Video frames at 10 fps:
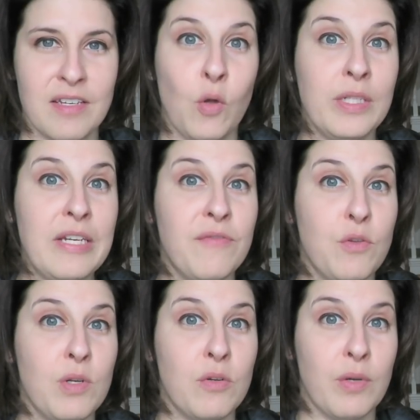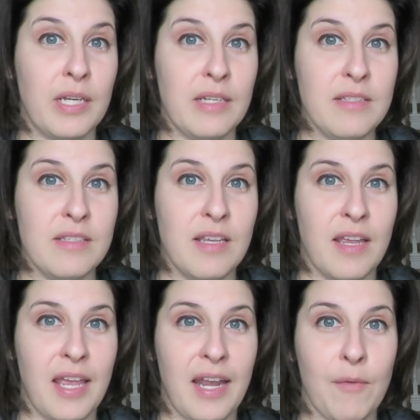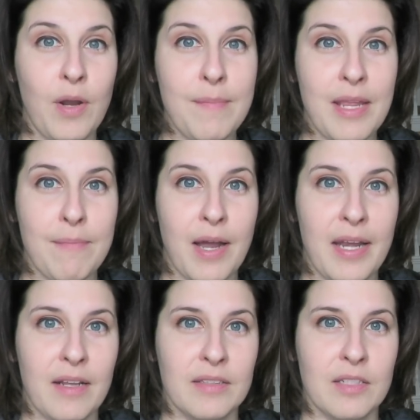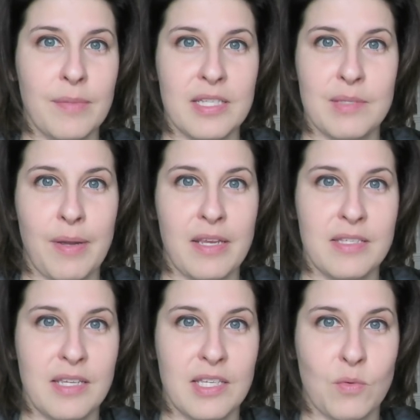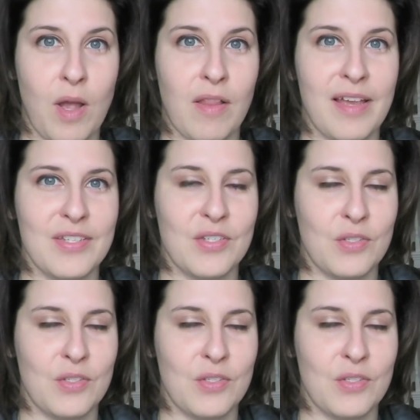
You only need a few ingredients, and I wanna make mine a little bit spicy as well as